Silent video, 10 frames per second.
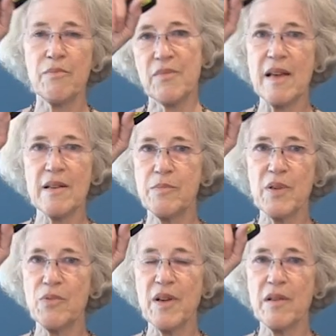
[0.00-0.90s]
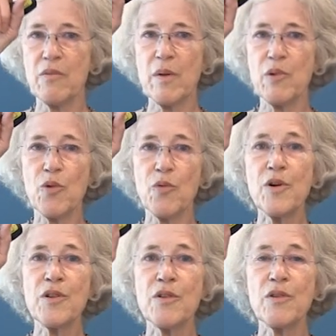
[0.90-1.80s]
that is between the women who
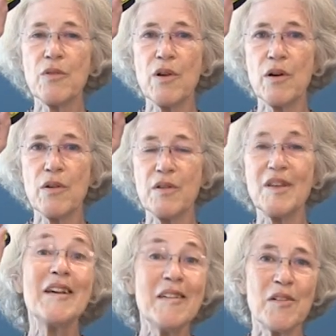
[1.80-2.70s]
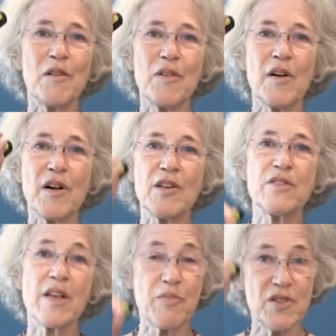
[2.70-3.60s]
were in need of a
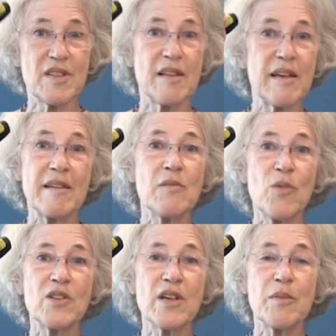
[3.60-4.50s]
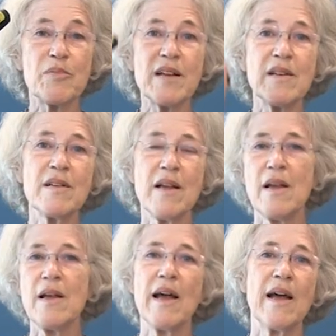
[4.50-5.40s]
contraception, said they didn't want to get pregnant,
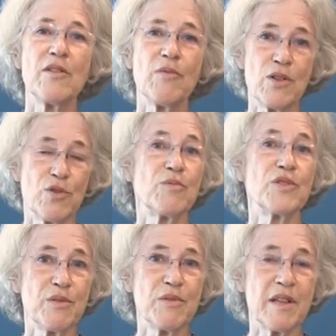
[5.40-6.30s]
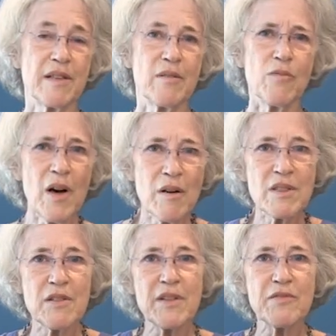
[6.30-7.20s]
and the ones who were using it. Why
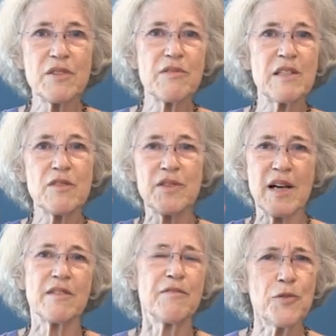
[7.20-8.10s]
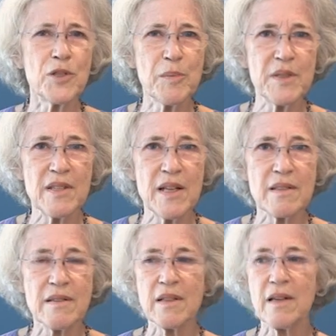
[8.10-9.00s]
was the reason for that? 40%.